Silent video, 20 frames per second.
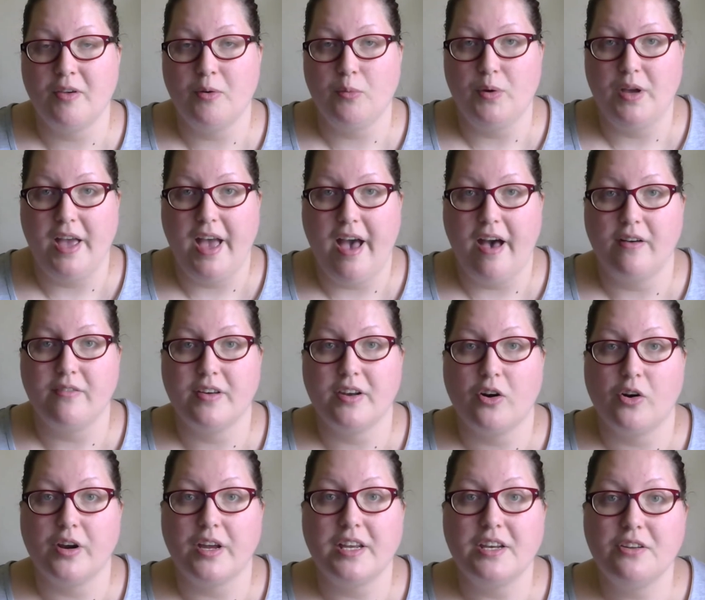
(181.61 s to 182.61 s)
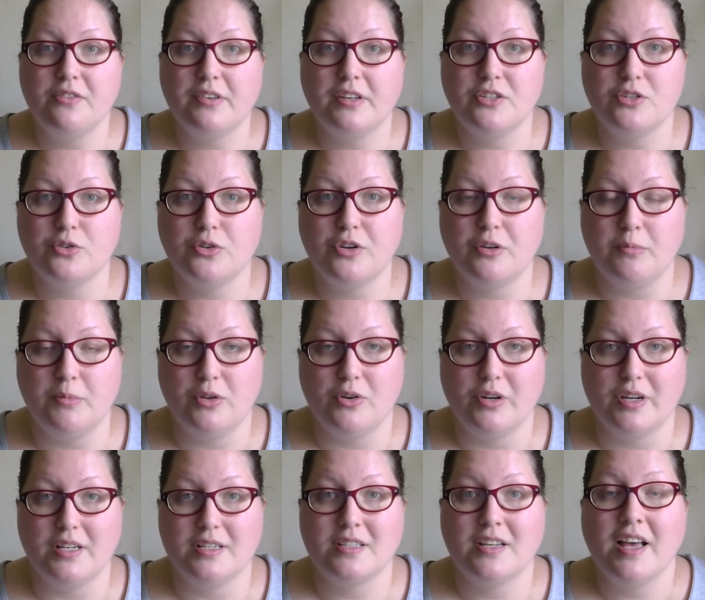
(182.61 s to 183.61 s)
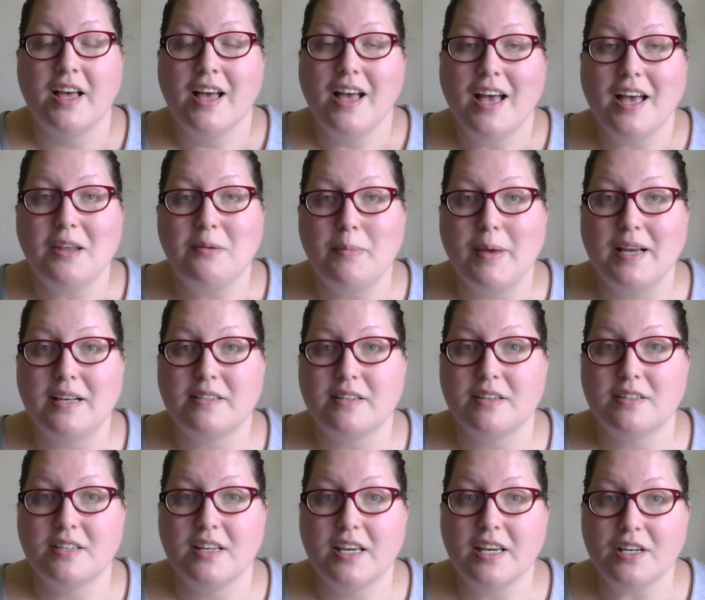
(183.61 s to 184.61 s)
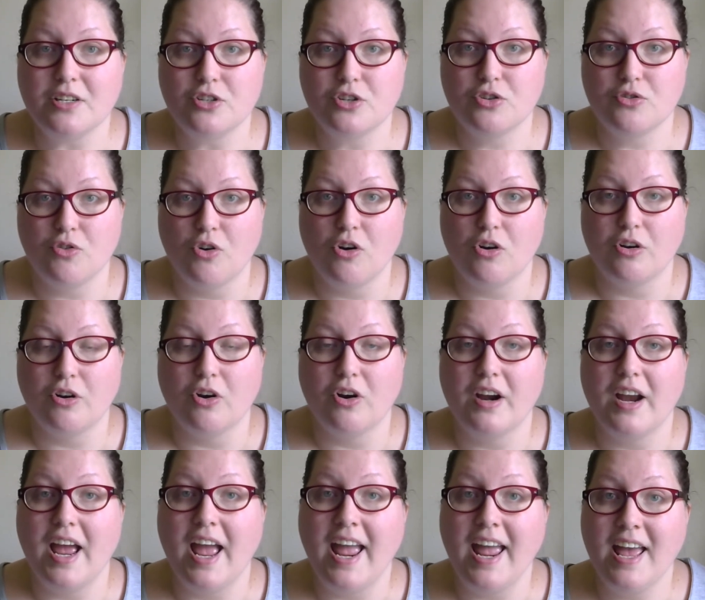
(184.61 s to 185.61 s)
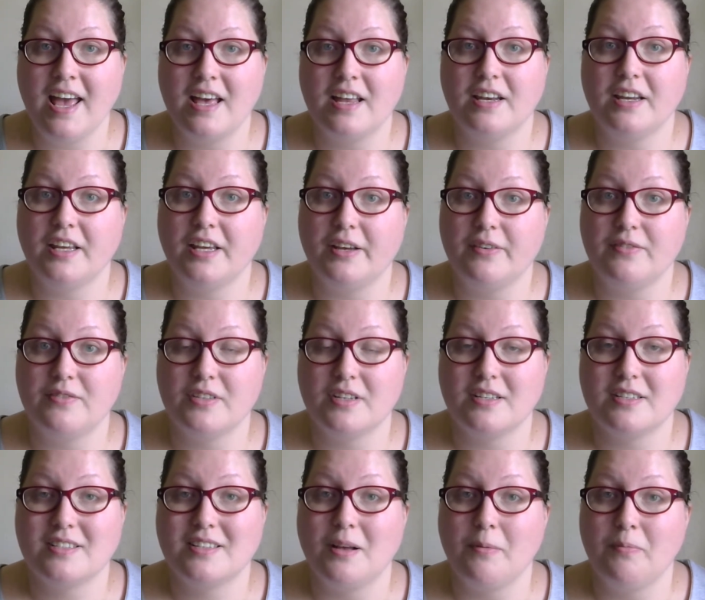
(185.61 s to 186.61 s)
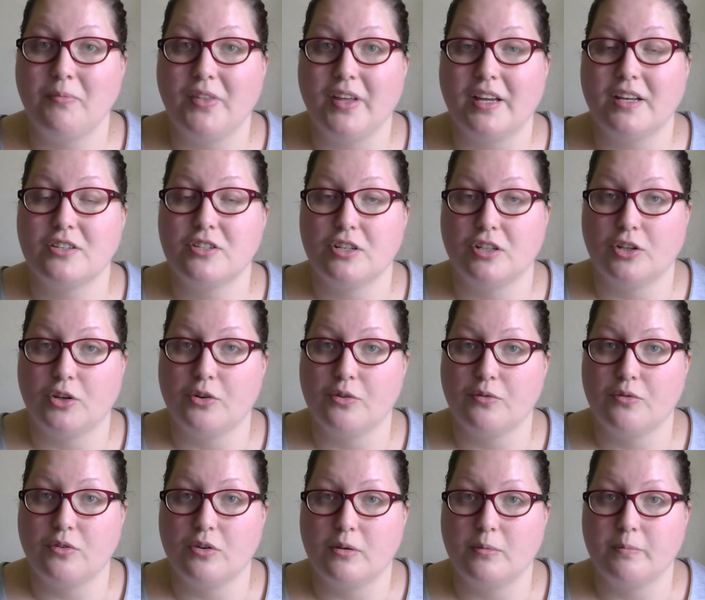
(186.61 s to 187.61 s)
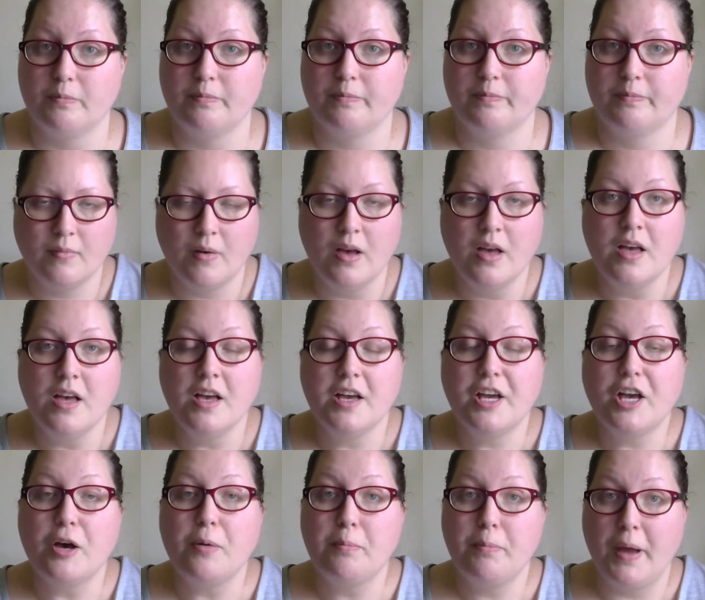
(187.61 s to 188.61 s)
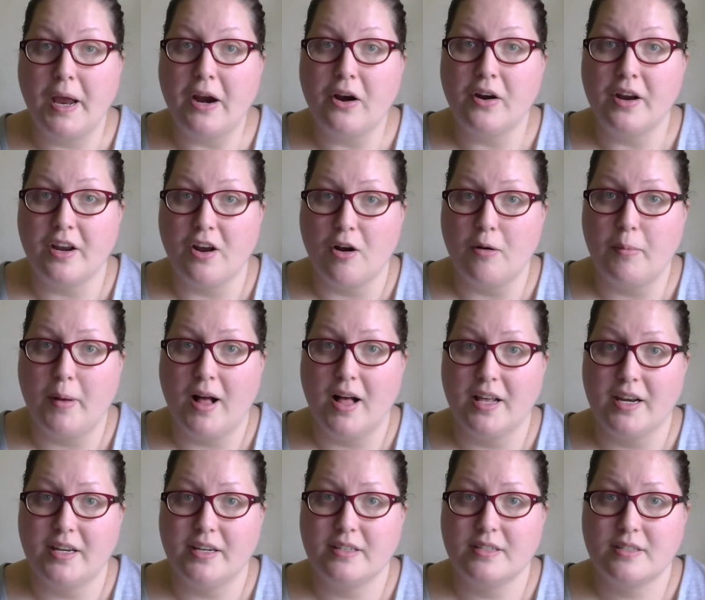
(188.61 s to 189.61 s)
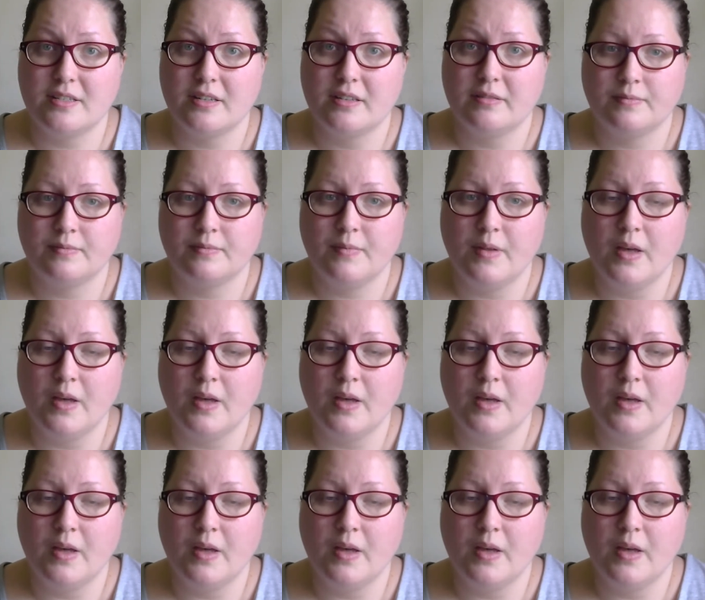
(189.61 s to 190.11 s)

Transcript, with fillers: that we have in our individual communities. It makes us each stronger and gives us something to learn from. Comparing our bodies.